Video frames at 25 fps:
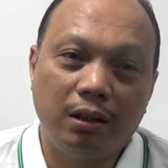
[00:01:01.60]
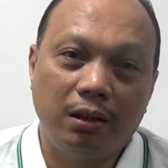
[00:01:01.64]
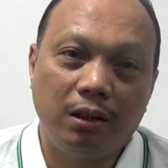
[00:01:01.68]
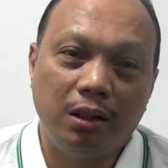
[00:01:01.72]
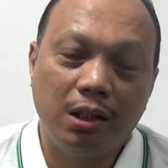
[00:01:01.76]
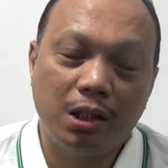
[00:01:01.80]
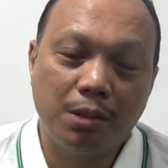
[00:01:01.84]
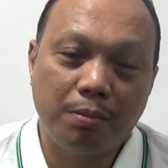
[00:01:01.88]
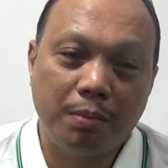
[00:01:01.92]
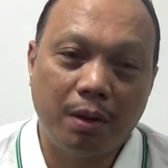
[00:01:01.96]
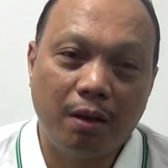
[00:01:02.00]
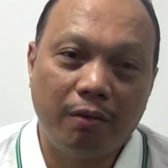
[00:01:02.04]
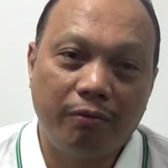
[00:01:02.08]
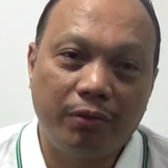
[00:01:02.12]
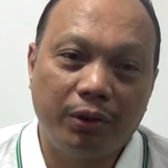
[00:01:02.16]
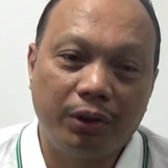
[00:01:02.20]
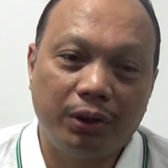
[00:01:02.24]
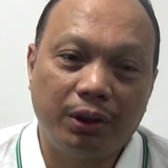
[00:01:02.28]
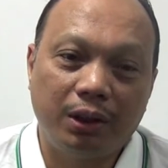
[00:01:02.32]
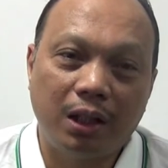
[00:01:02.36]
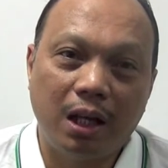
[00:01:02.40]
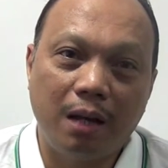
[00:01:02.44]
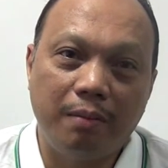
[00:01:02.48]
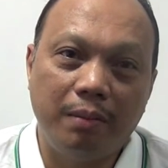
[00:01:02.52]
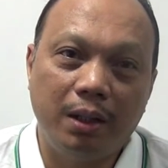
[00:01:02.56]
it's my
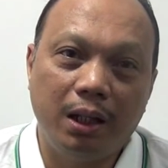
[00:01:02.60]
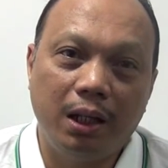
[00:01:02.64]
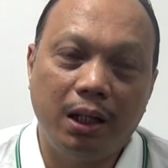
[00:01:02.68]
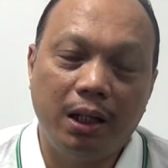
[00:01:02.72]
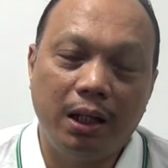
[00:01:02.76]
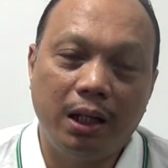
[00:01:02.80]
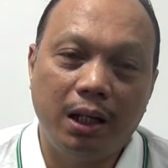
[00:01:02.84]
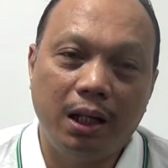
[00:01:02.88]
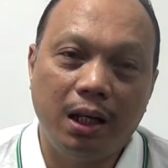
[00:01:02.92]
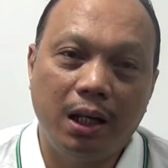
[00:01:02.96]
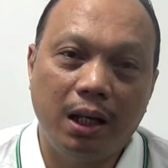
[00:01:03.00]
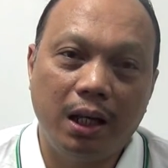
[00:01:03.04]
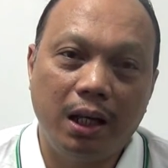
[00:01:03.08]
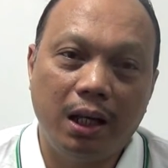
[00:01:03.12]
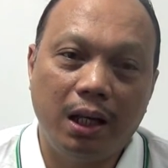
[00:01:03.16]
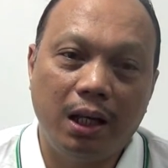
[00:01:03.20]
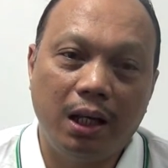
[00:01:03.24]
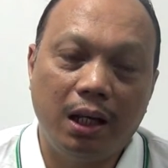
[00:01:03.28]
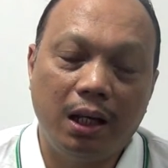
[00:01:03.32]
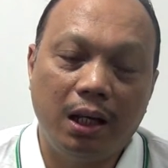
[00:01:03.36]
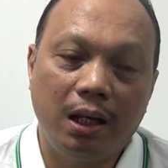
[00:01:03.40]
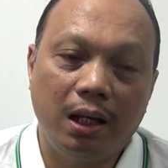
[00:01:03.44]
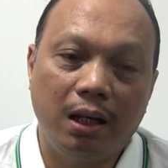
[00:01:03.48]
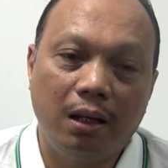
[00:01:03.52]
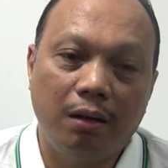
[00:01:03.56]
first time in India,
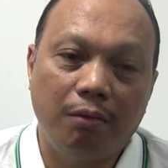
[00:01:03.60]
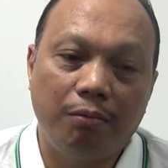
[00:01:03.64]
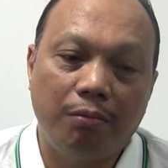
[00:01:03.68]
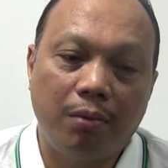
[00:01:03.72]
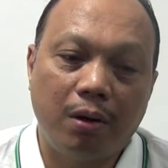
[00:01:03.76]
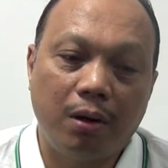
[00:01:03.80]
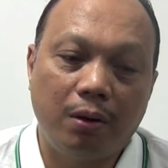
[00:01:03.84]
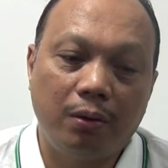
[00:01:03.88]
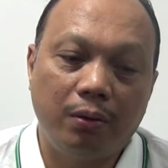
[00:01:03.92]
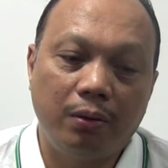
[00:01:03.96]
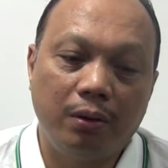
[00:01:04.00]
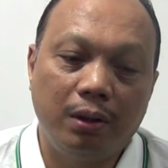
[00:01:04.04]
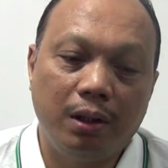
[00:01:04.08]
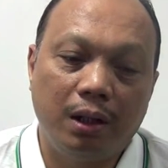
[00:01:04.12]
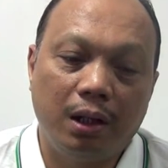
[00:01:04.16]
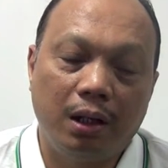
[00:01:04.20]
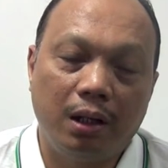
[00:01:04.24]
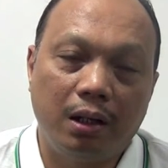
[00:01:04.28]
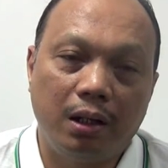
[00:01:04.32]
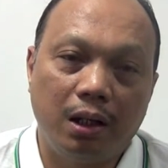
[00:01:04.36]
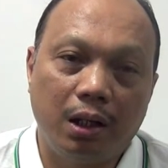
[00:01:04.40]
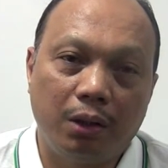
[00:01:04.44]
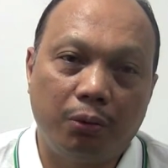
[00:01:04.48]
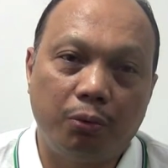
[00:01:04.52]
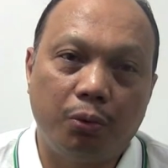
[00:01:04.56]
and I found the
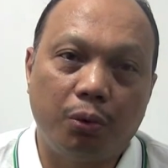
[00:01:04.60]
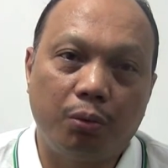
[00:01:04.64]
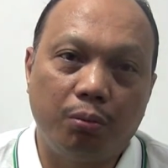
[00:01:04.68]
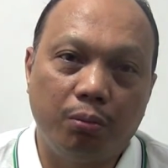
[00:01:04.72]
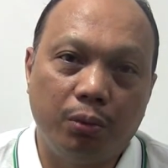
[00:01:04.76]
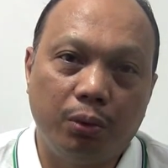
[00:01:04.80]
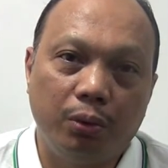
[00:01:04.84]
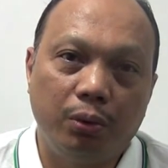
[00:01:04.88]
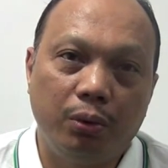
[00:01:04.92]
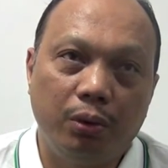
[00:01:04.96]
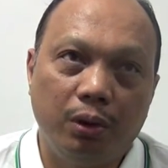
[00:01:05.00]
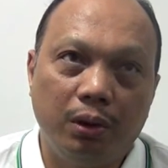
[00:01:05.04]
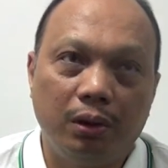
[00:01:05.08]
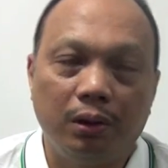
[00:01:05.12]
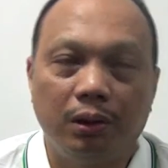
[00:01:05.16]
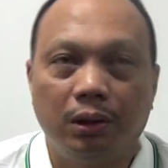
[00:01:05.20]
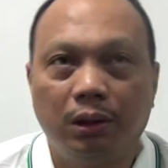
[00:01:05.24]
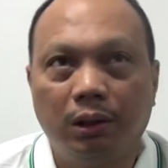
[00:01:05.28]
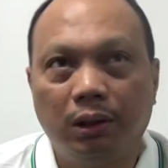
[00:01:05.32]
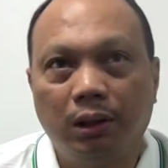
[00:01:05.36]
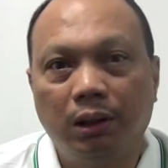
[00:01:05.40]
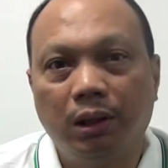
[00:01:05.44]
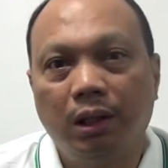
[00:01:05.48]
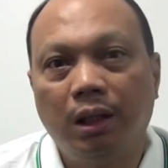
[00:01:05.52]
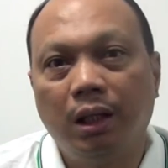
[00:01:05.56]
network pool,
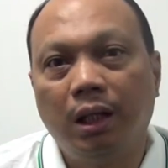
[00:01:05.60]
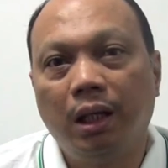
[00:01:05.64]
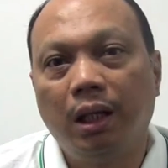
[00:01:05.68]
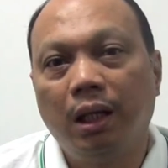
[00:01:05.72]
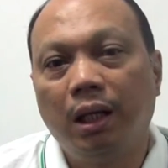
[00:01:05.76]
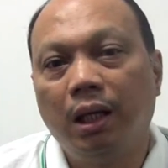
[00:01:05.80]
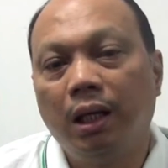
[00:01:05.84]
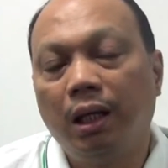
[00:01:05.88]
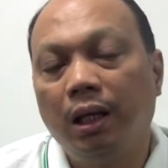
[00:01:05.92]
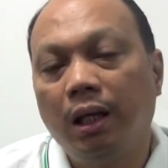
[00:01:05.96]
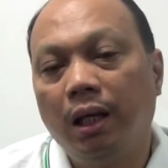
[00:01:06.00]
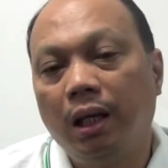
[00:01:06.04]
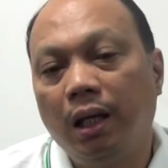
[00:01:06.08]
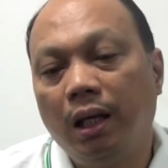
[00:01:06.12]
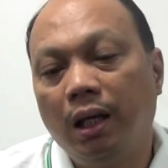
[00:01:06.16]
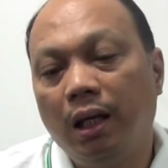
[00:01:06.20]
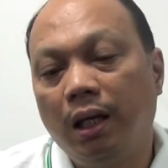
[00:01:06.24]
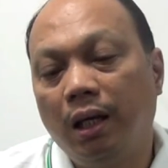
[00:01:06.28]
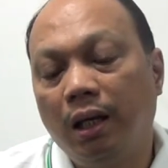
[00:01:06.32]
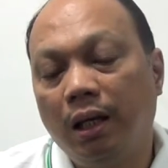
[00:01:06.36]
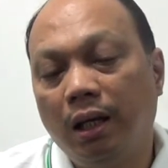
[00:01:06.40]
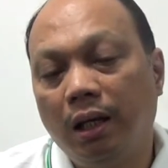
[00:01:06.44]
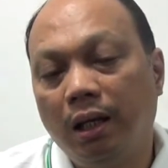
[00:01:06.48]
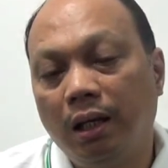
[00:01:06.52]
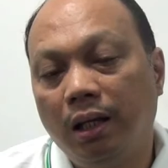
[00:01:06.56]

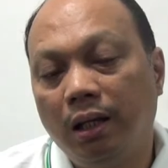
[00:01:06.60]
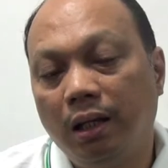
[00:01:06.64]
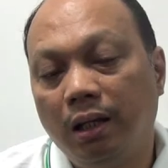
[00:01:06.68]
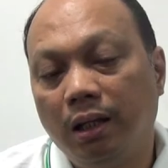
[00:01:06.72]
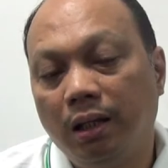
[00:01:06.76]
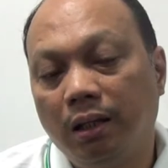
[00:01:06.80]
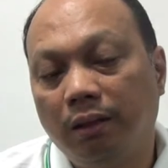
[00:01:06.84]
and